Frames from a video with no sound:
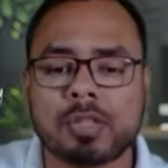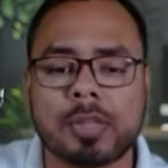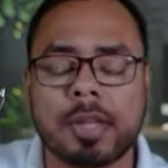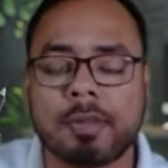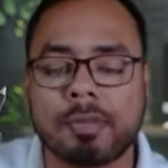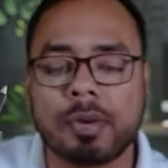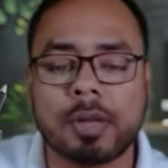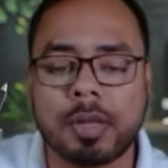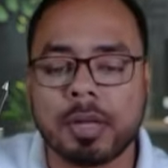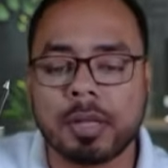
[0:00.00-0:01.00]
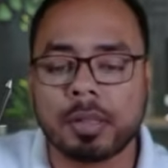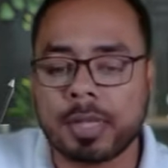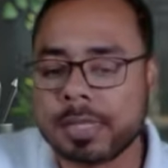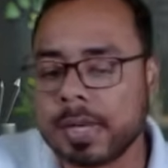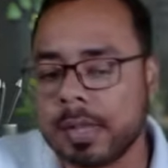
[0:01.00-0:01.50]
So therefore,
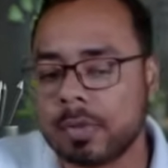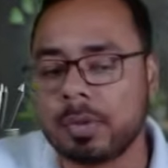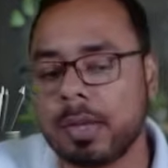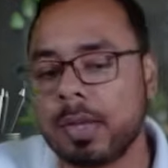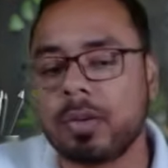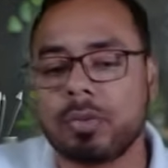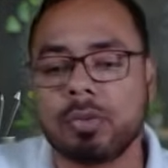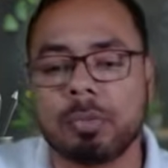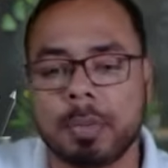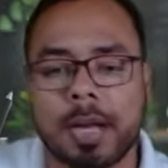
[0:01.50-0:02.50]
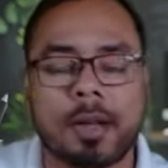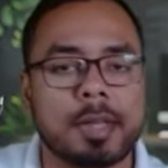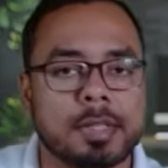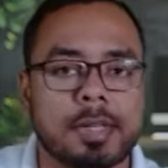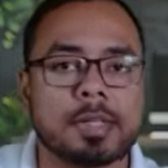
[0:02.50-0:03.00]
these are the only two
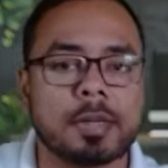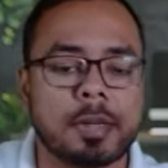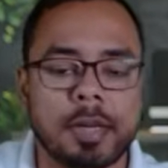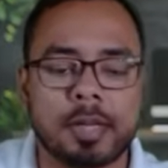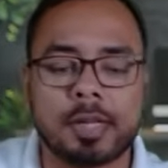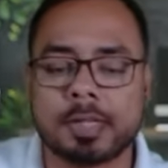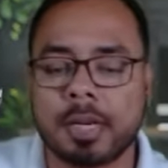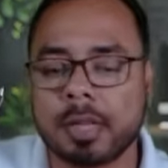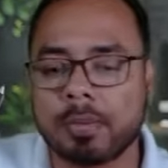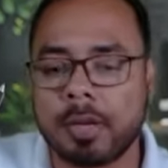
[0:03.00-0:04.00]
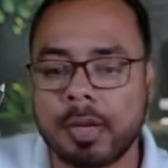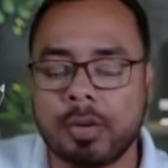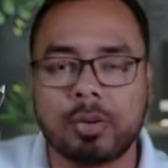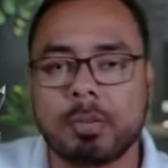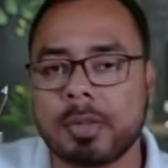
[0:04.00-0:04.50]
matrices, right? These are the
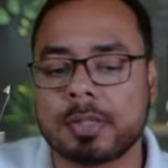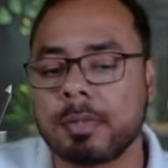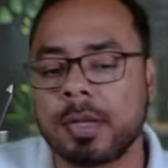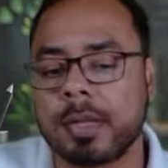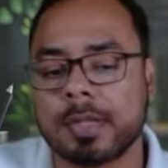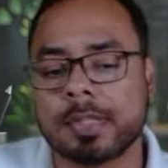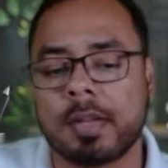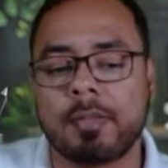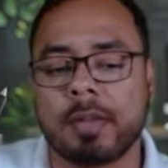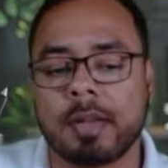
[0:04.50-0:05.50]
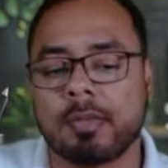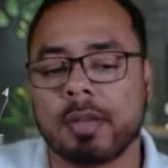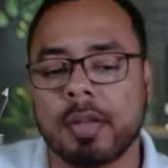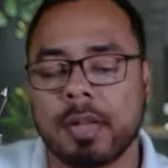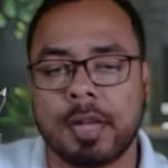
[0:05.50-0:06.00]
only two possibilities that we have.
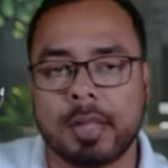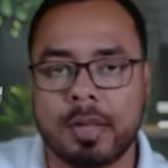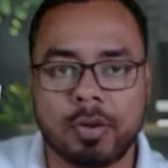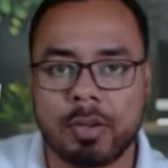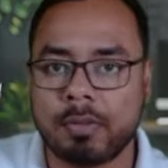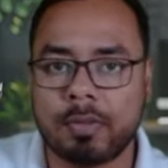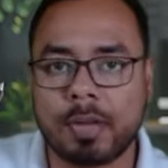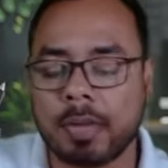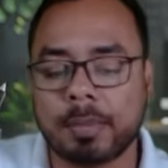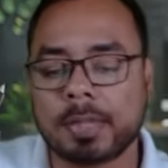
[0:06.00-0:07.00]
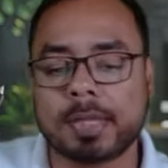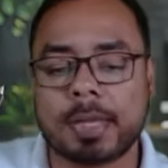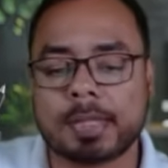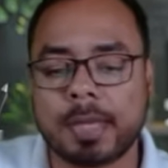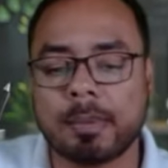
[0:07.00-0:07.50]
Either all 4 elements
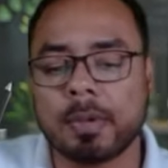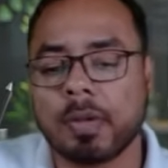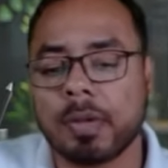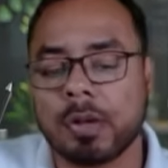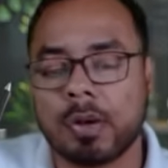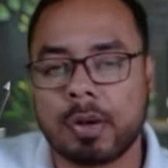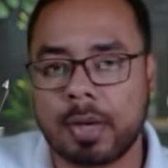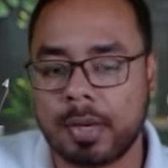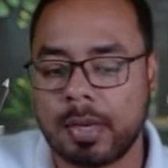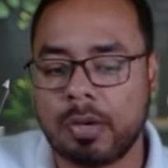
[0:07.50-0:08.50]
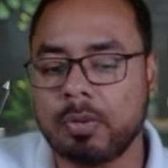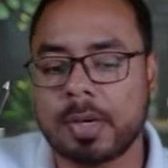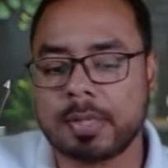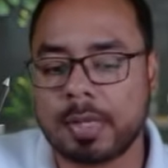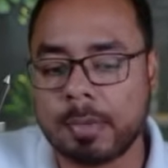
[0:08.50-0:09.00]
are same or any two
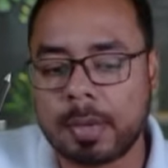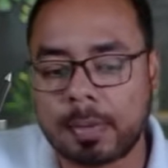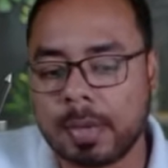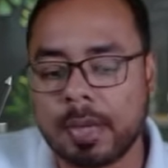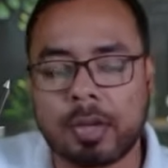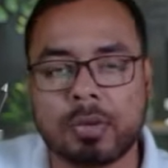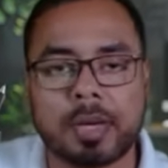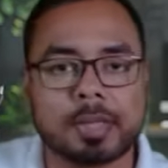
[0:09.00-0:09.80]
are same, remaining two